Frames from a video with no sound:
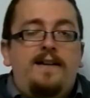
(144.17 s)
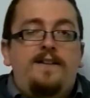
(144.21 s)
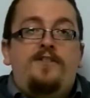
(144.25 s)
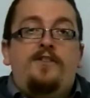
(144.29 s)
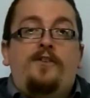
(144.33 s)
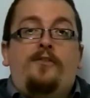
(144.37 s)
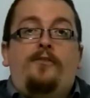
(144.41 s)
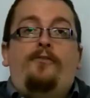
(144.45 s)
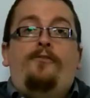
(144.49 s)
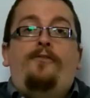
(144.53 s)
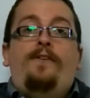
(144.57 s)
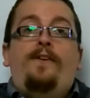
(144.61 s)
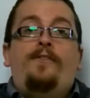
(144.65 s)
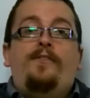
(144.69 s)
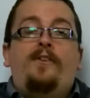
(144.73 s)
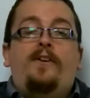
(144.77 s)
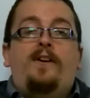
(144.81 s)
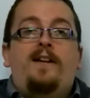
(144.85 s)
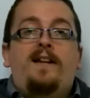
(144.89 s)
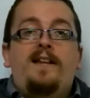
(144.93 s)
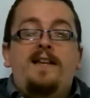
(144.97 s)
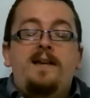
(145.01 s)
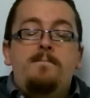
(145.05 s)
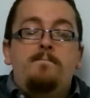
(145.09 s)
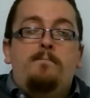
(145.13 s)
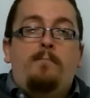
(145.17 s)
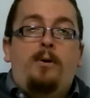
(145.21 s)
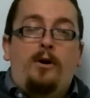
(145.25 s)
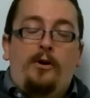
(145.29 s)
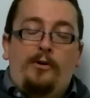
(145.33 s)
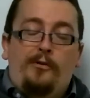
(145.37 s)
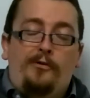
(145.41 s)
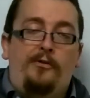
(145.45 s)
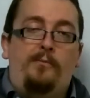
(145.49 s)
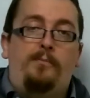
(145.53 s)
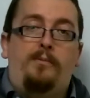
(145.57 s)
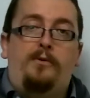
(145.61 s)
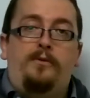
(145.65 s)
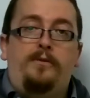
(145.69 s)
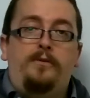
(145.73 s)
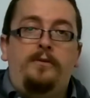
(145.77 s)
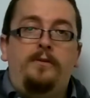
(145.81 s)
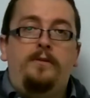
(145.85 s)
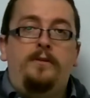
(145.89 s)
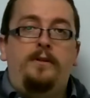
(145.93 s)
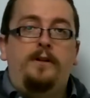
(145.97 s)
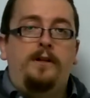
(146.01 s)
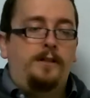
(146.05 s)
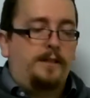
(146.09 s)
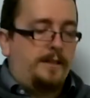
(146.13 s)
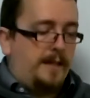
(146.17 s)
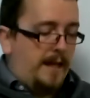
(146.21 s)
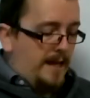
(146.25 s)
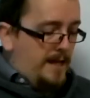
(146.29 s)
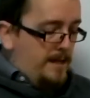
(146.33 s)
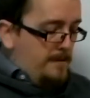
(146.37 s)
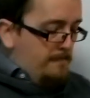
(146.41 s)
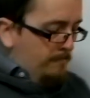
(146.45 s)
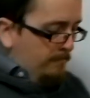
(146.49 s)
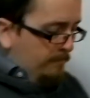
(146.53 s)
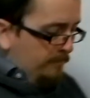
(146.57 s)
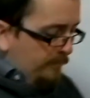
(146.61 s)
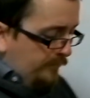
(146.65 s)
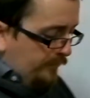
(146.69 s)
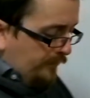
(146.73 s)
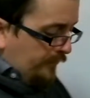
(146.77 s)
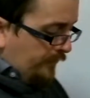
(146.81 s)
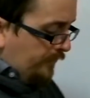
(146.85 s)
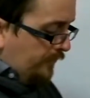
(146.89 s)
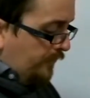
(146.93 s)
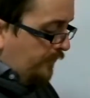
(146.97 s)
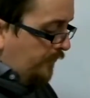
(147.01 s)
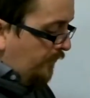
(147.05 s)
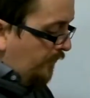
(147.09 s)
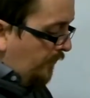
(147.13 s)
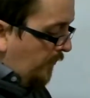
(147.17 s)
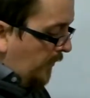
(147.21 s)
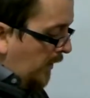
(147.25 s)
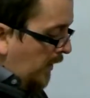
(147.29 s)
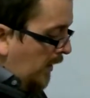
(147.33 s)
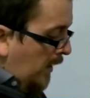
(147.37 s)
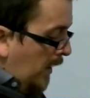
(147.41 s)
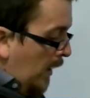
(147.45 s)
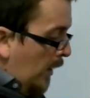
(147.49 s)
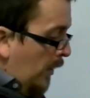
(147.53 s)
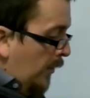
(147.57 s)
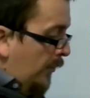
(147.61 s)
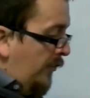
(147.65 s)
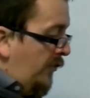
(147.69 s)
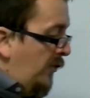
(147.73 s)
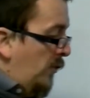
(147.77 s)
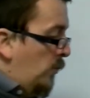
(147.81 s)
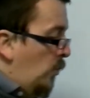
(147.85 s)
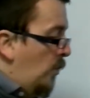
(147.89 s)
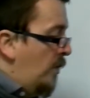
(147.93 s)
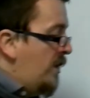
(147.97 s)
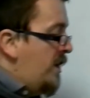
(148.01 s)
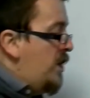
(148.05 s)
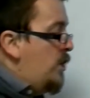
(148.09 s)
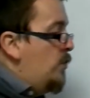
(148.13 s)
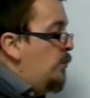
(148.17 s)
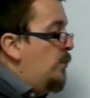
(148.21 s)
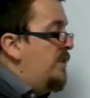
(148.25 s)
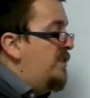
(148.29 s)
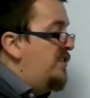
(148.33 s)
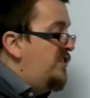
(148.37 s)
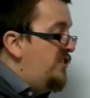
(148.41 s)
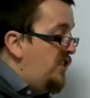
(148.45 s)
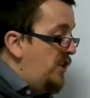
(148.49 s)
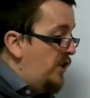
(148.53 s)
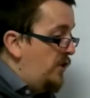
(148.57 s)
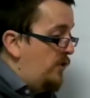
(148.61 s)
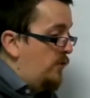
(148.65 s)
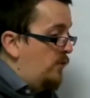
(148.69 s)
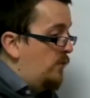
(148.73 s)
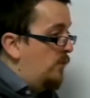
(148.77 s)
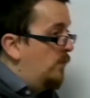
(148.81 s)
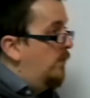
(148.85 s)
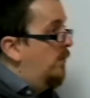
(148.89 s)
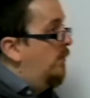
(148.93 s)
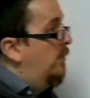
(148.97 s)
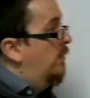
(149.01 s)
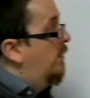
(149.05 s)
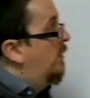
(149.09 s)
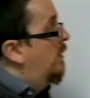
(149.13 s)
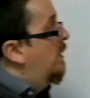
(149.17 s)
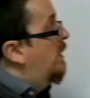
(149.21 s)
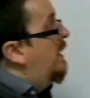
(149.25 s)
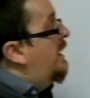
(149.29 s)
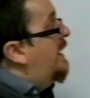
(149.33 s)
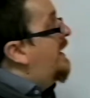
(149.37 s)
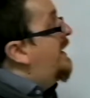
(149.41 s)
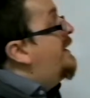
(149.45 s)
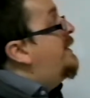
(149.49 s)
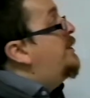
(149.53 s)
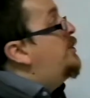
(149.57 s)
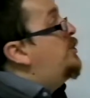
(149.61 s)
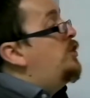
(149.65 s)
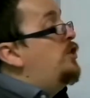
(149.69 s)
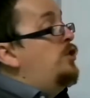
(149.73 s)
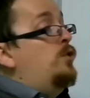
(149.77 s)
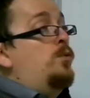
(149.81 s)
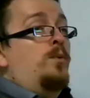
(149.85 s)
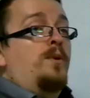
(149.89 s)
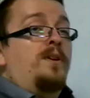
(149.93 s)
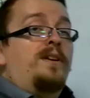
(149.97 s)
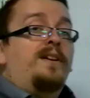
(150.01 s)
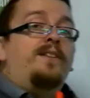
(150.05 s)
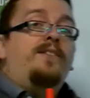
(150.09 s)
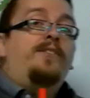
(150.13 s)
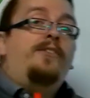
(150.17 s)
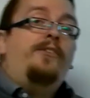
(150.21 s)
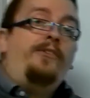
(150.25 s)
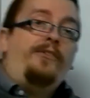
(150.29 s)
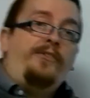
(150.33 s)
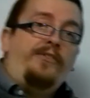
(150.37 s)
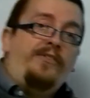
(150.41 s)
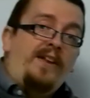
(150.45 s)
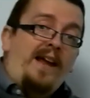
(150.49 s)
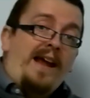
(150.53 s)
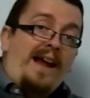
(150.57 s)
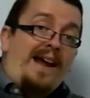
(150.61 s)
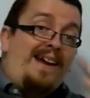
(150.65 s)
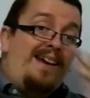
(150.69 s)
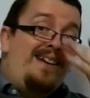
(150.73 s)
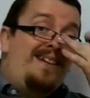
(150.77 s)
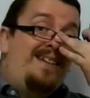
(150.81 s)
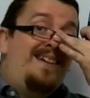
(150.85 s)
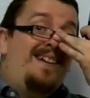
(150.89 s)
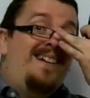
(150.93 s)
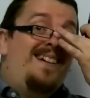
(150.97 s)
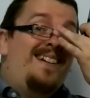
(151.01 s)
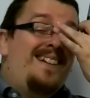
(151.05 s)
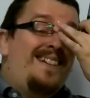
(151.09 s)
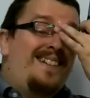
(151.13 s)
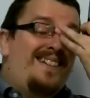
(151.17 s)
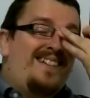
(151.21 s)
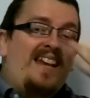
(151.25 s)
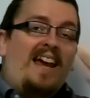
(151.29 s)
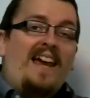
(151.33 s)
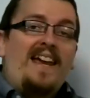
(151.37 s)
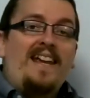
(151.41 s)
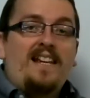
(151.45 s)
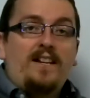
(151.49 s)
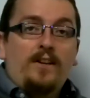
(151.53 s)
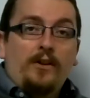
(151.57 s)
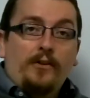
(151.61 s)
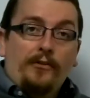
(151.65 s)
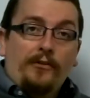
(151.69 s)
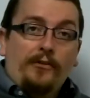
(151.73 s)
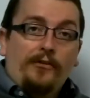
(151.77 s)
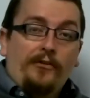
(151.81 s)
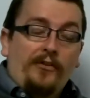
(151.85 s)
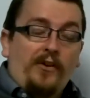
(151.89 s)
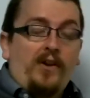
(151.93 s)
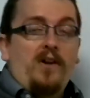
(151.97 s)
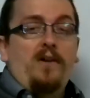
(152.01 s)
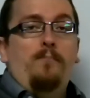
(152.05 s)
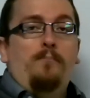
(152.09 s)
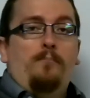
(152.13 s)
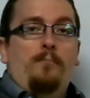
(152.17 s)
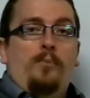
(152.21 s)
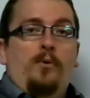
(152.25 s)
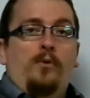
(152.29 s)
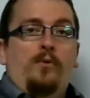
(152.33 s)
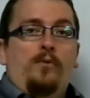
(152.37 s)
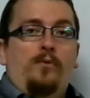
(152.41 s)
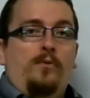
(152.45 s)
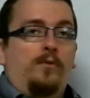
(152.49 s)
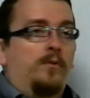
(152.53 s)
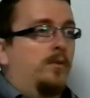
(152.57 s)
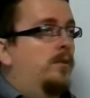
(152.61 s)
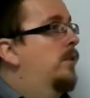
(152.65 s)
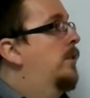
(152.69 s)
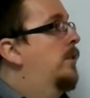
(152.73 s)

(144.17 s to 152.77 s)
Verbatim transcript: It's just physically impossible, okay? So what you would do is you would instead take a sample.